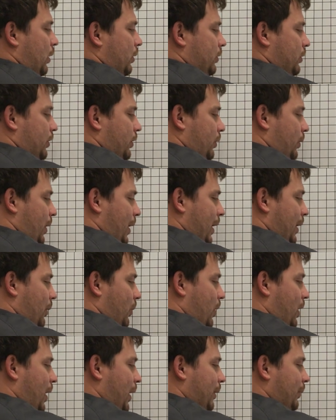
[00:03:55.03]
to the right
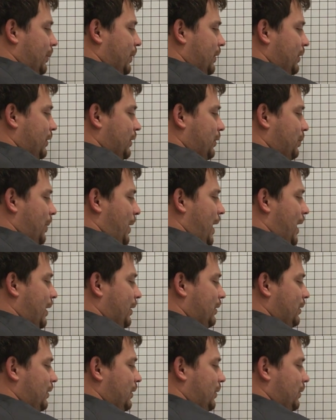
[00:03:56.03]
1, because it's
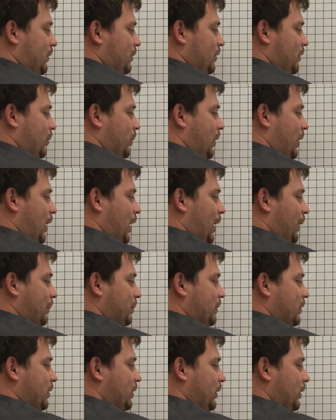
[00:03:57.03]
positive. So we're
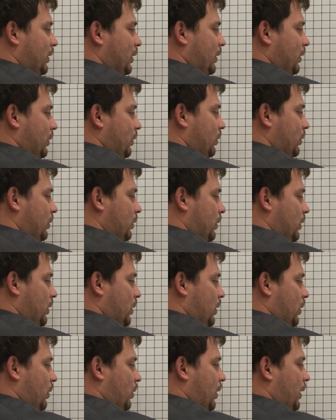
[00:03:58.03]
up 2,
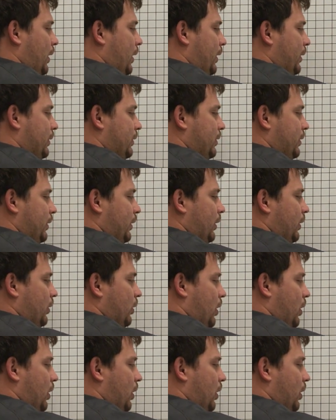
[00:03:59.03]
1, 2,